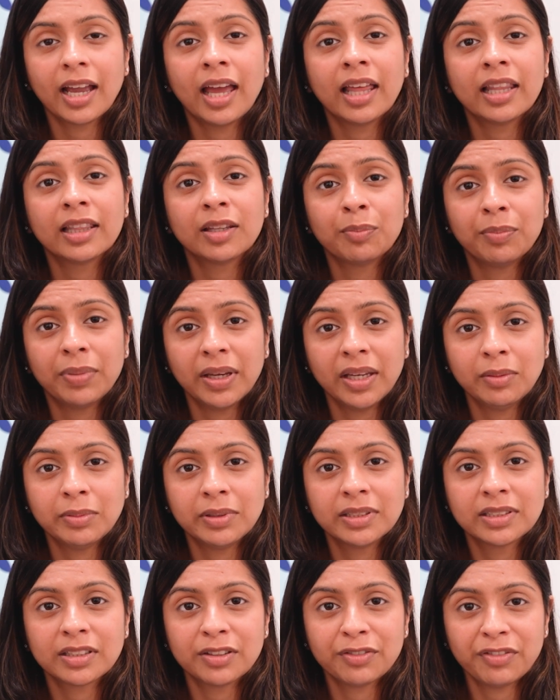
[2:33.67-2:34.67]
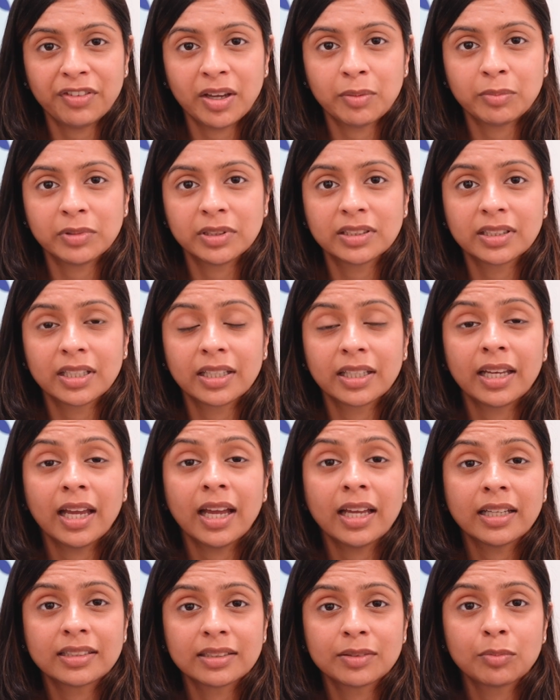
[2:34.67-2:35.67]
and the babies and the families can
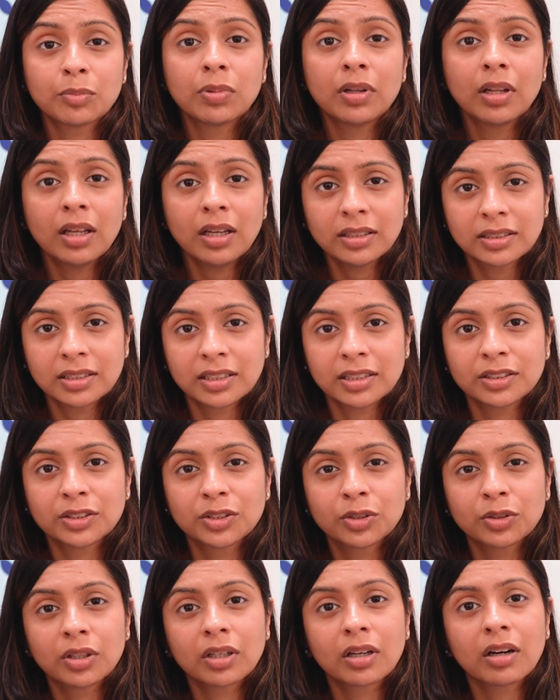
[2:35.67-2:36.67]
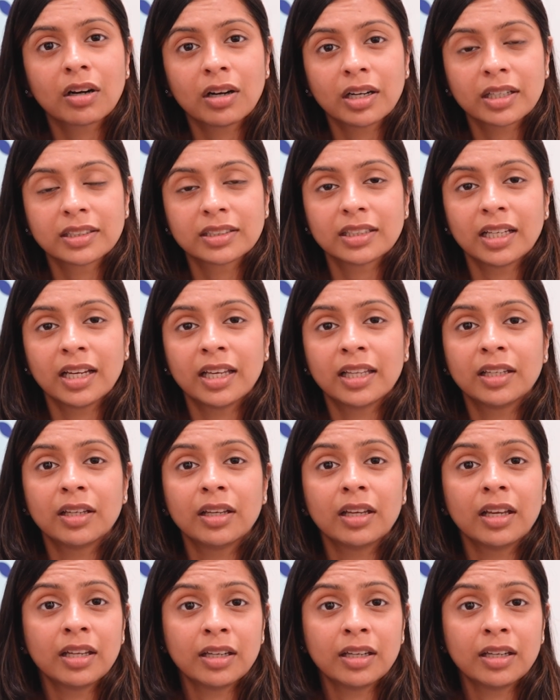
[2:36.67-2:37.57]
get plugged into the correct and,